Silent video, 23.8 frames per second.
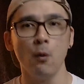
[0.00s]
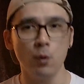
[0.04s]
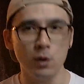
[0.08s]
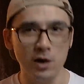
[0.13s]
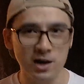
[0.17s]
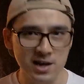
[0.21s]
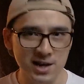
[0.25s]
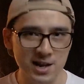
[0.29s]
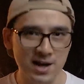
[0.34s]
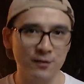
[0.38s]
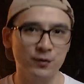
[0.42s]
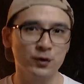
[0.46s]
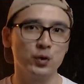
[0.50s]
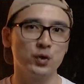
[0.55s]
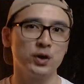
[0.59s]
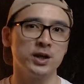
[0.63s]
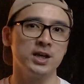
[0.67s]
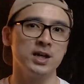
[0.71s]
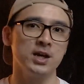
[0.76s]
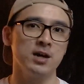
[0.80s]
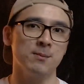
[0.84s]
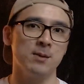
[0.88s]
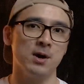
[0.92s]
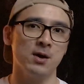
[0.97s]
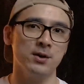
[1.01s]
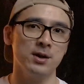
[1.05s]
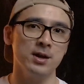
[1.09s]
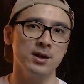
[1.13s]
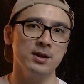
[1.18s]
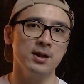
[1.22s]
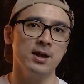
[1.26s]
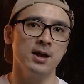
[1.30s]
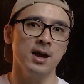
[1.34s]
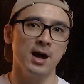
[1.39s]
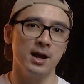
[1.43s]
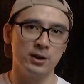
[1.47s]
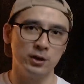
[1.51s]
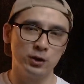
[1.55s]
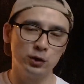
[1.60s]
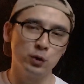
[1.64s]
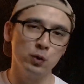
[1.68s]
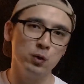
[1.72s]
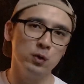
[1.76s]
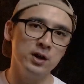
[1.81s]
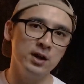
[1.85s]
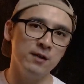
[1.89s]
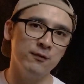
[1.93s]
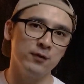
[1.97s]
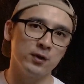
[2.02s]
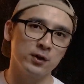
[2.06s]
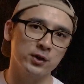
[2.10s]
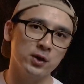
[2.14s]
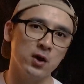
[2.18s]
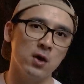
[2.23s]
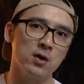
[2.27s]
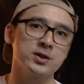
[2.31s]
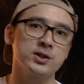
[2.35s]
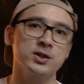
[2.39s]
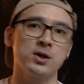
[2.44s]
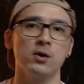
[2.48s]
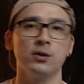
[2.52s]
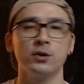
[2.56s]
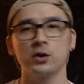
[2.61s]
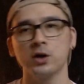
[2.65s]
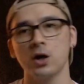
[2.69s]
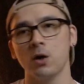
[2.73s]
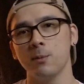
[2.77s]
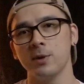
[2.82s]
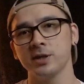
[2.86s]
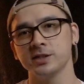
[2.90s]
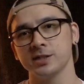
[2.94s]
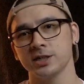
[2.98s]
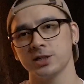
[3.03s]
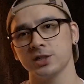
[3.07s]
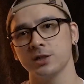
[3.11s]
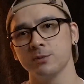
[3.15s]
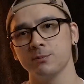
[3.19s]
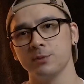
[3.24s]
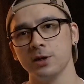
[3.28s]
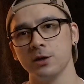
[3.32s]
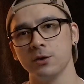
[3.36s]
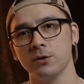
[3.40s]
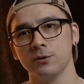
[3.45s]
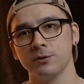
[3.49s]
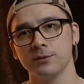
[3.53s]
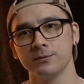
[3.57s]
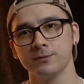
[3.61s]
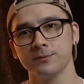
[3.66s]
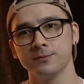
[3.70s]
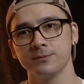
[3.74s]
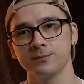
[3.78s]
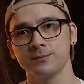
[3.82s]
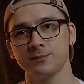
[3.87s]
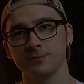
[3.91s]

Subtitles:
I would love to hear about it and do leave your thoughts on the comment section below.